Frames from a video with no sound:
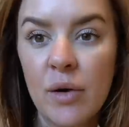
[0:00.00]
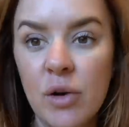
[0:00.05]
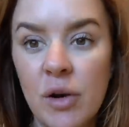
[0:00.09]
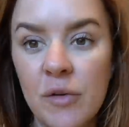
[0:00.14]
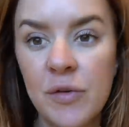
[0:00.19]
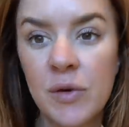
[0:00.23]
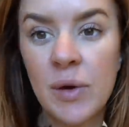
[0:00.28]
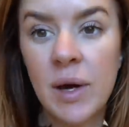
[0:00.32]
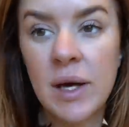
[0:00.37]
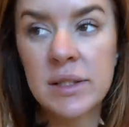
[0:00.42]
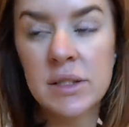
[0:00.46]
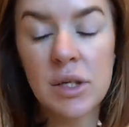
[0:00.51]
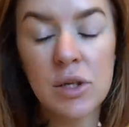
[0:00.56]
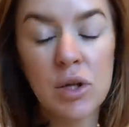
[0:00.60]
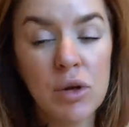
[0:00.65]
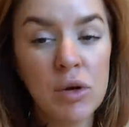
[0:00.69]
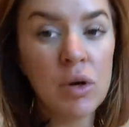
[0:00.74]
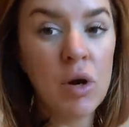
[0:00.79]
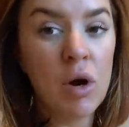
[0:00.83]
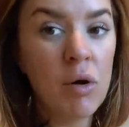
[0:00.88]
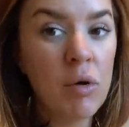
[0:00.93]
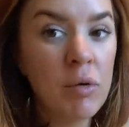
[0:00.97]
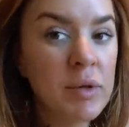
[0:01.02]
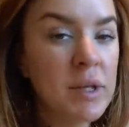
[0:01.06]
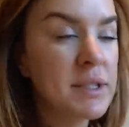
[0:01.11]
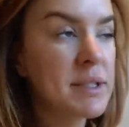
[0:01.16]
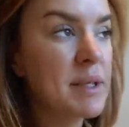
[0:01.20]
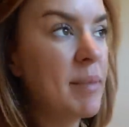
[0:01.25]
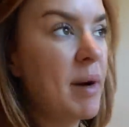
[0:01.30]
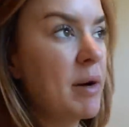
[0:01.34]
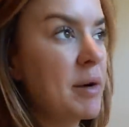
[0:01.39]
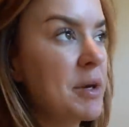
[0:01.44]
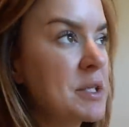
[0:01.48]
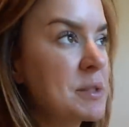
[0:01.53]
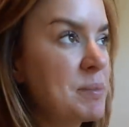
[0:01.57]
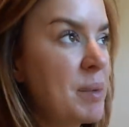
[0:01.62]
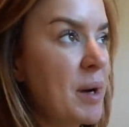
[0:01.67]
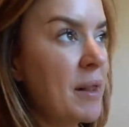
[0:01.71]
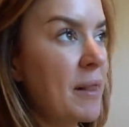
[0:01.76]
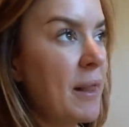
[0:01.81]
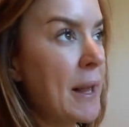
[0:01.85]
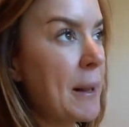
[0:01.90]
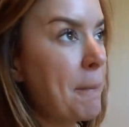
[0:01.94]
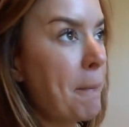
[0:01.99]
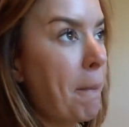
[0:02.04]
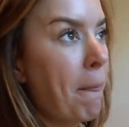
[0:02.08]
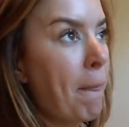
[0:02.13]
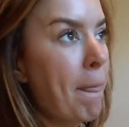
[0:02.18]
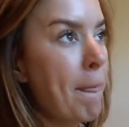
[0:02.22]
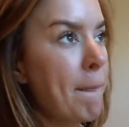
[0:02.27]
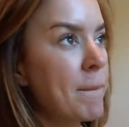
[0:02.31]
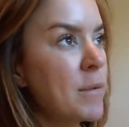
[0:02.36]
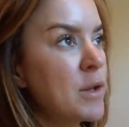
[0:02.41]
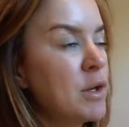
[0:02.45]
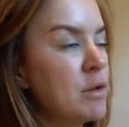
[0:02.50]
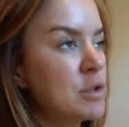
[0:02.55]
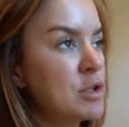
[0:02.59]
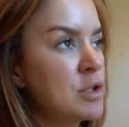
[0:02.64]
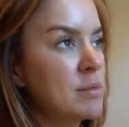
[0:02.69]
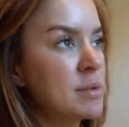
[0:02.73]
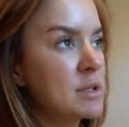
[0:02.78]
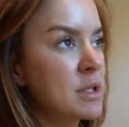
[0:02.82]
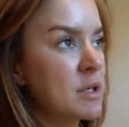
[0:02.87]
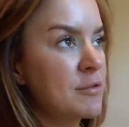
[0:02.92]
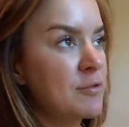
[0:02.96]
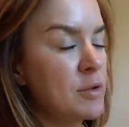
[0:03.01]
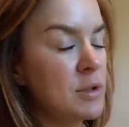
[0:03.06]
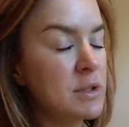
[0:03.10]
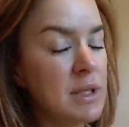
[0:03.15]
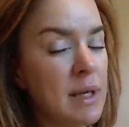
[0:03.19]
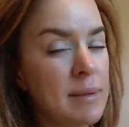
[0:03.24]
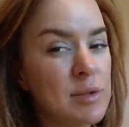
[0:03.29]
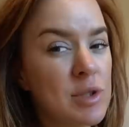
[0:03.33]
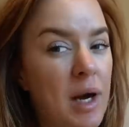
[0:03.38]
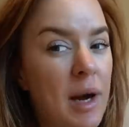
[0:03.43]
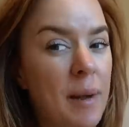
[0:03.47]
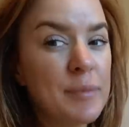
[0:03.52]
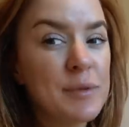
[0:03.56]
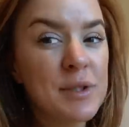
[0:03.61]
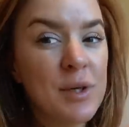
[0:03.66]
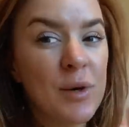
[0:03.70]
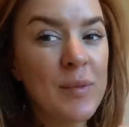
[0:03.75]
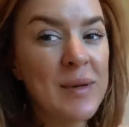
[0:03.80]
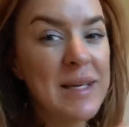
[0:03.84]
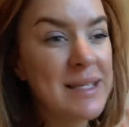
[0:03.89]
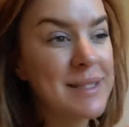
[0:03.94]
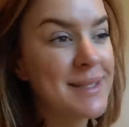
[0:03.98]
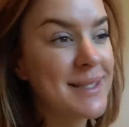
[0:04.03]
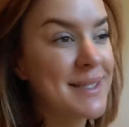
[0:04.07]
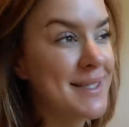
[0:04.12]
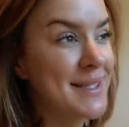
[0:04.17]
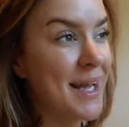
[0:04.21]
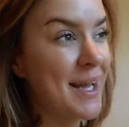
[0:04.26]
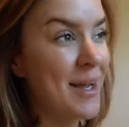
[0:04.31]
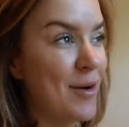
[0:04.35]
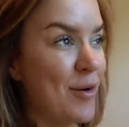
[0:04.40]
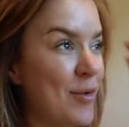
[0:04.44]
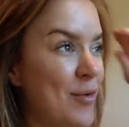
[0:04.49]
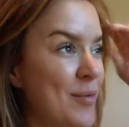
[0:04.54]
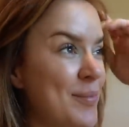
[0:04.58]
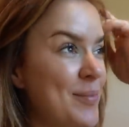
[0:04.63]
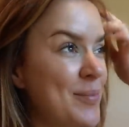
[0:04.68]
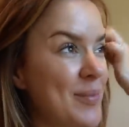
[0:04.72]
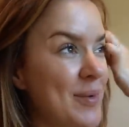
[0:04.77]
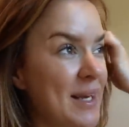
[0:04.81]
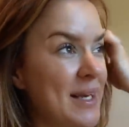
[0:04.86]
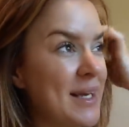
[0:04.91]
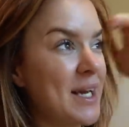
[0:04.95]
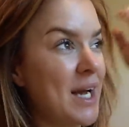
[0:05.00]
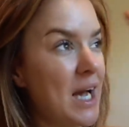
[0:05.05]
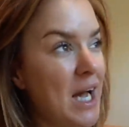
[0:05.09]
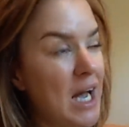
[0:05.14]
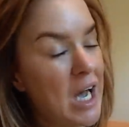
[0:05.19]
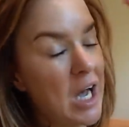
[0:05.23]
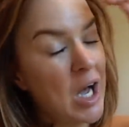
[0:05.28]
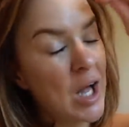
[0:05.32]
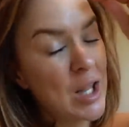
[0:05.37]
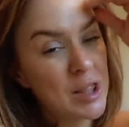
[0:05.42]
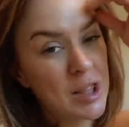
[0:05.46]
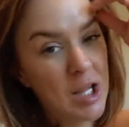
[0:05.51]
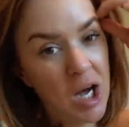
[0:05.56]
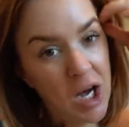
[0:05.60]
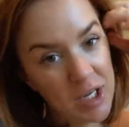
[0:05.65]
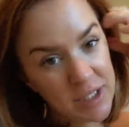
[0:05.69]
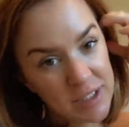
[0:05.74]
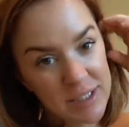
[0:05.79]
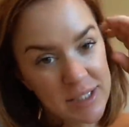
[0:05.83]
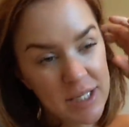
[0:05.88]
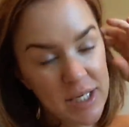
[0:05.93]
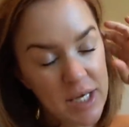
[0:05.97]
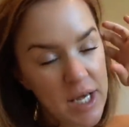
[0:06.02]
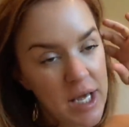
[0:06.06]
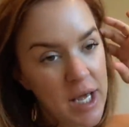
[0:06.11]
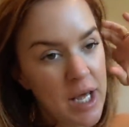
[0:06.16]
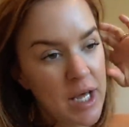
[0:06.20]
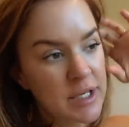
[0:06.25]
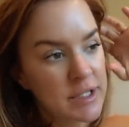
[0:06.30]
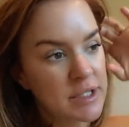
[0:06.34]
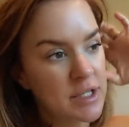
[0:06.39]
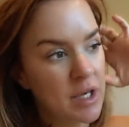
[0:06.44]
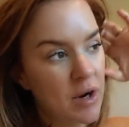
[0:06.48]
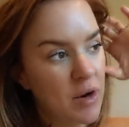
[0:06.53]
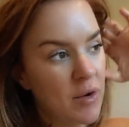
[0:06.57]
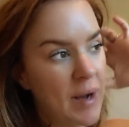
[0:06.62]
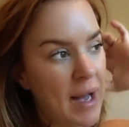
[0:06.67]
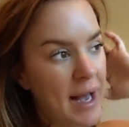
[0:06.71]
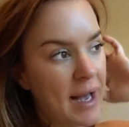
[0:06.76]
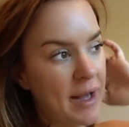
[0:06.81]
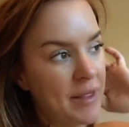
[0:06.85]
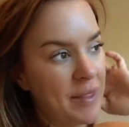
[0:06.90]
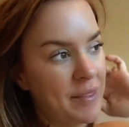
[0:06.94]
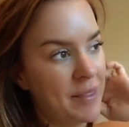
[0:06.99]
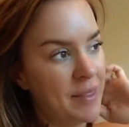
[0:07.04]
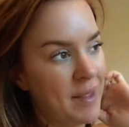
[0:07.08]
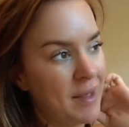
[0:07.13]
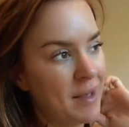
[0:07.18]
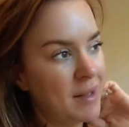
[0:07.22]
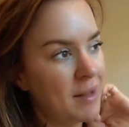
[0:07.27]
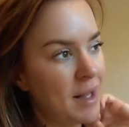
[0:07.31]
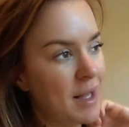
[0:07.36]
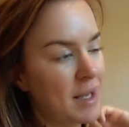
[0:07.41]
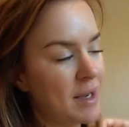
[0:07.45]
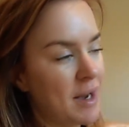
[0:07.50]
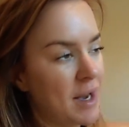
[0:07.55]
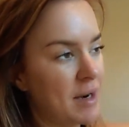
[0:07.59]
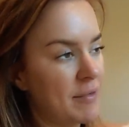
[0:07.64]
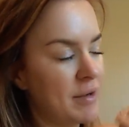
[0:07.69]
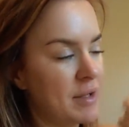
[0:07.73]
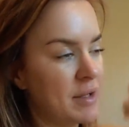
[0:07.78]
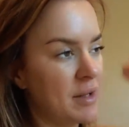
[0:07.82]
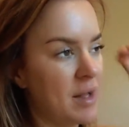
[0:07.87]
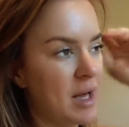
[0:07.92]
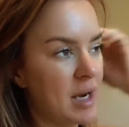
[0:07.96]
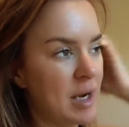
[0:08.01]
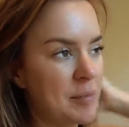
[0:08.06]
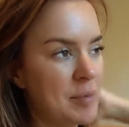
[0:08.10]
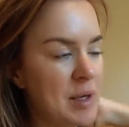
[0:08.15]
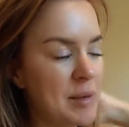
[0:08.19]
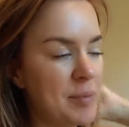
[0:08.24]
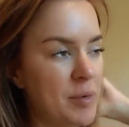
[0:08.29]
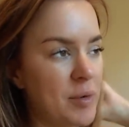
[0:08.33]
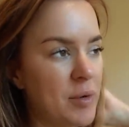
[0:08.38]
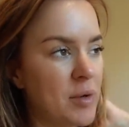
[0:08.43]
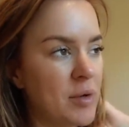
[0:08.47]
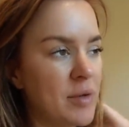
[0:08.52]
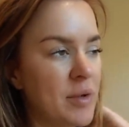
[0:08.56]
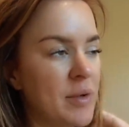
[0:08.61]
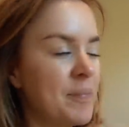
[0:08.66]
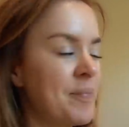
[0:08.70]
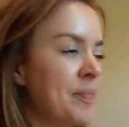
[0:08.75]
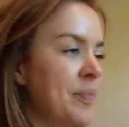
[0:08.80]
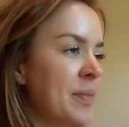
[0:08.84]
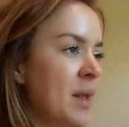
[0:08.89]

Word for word: don't know if you guys know this about us, but like YouTube is our full-time job, so we stay home like a lot. So I think like out of a lot of people